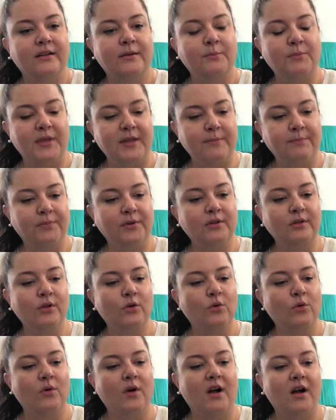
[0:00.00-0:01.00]
people
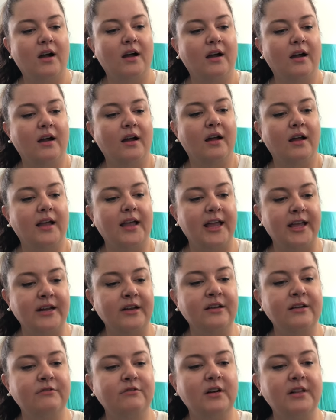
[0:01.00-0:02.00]
who are in
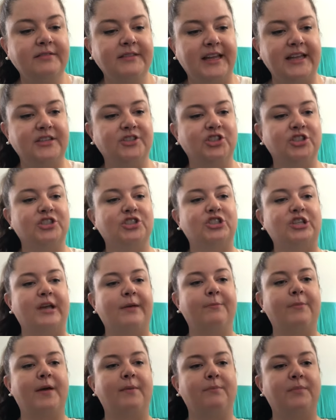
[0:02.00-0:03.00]
a
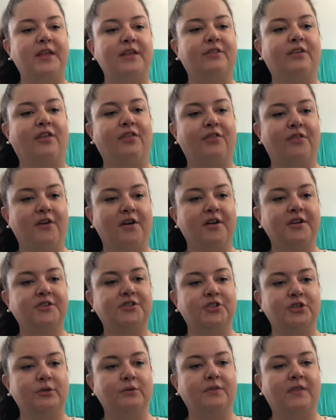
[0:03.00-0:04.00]
relationship and be the third
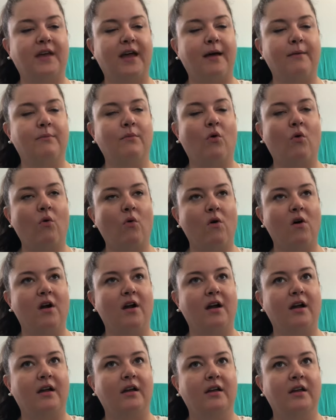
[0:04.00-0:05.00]
to them
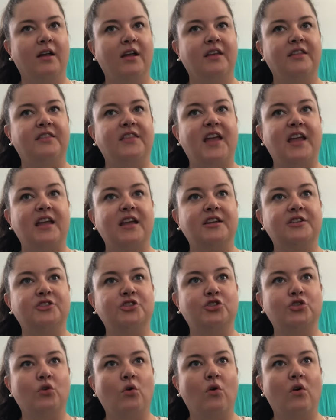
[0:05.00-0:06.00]
or they
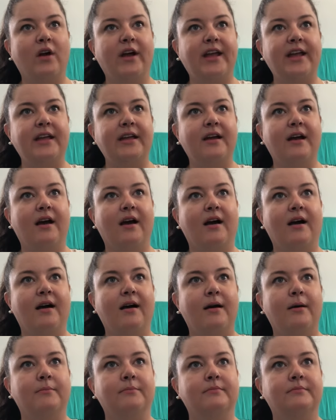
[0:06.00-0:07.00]
enjoy
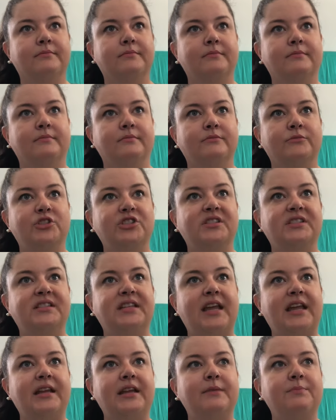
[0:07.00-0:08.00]
um, just
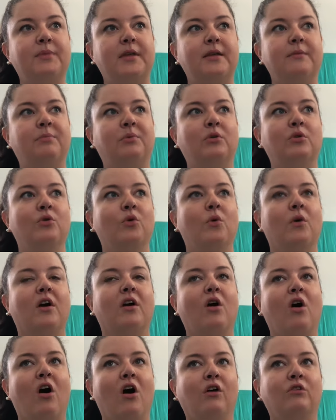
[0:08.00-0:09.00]
dating people who
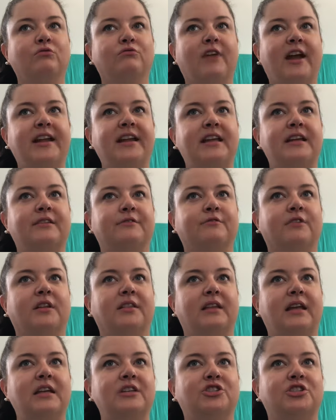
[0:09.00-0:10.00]
are already in
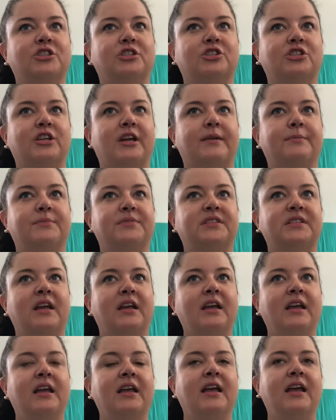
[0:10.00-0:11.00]
relationships.
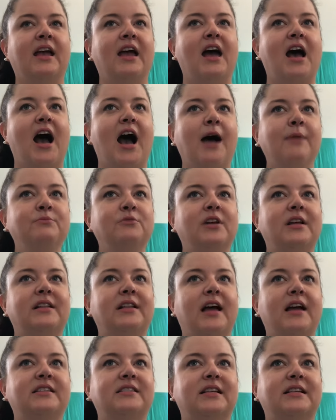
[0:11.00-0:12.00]
I'm
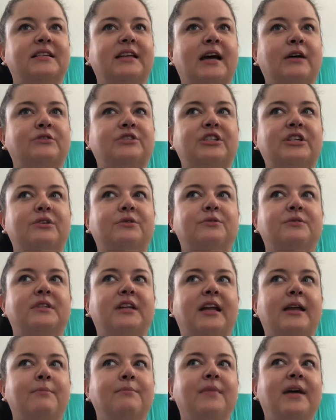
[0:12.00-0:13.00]
realizing now too,
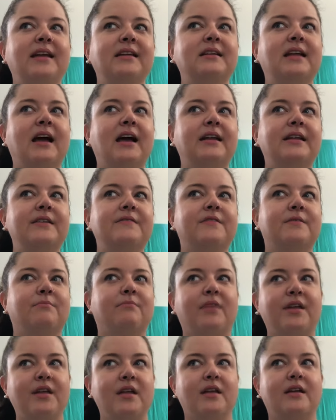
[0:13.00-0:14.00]
it might not
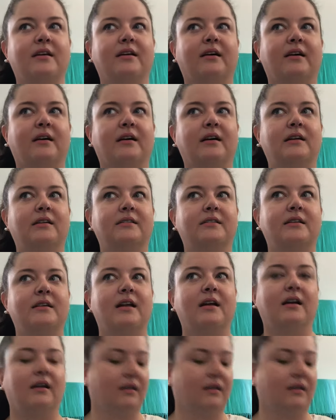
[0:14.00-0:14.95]
even be an